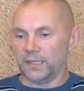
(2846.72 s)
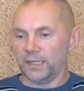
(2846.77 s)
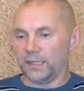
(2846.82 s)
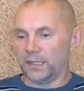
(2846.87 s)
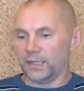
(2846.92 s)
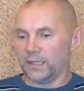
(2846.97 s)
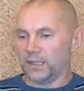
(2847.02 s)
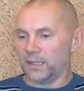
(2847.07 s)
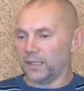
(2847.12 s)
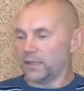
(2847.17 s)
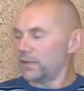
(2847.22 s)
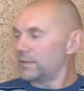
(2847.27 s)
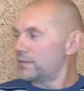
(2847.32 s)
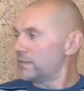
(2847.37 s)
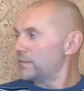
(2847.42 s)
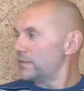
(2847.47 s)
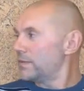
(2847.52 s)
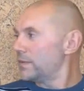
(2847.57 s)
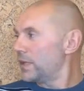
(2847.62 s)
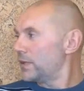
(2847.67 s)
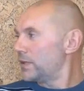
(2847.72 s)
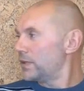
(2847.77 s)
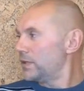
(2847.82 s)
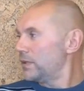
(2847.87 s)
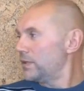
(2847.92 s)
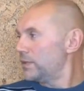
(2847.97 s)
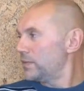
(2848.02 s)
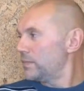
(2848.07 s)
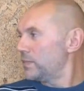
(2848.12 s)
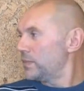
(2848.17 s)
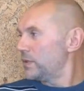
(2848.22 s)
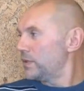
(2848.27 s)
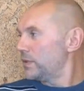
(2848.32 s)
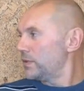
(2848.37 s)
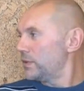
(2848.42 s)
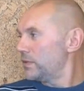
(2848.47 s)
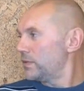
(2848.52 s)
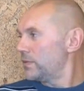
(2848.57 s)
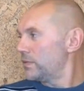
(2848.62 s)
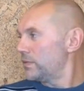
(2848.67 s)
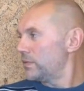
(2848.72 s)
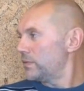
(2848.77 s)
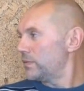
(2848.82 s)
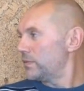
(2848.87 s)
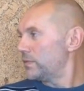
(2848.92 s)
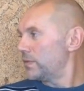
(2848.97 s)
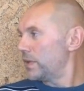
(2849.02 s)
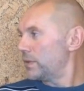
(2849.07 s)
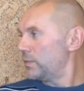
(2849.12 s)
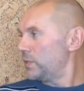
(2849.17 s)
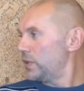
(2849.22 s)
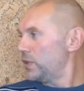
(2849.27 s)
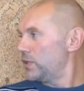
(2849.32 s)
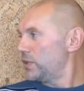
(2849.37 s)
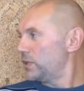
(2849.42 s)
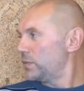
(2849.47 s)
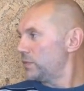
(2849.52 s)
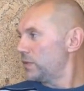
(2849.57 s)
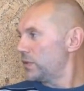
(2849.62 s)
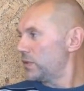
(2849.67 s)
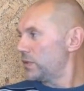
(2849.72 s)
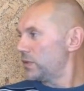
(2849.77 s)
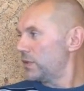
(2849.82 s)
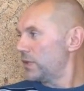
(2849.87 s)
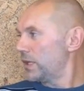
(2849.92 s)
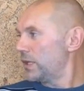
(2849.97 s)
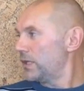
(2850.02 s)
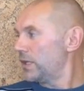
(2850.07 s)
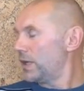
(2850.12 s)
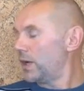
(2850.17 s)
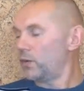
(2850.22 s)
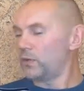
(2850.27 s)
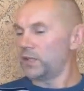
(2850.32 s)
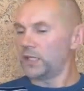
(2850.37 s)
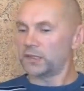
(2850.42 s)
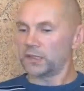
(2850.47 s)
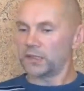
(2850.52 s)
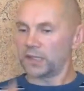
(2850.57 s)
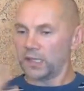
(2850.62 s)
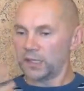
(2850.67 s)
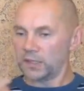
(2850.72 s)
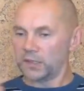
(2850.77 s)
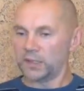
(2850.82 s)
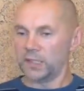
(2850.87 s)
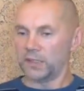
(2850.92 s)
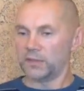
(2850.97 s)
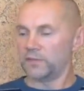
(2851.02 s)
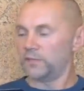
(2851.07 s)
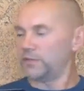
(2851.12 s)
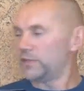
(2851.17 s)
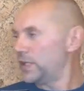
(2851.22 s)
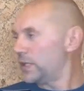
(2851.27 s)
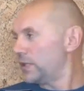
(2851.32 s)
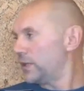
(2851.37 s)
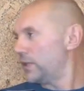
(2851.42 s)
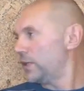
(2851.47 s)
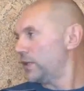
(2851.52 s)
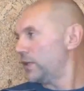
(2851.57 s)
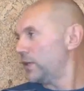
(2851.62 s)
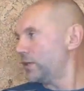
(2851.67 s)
And sometimes, during the retreat, people feel most free when I give them a break.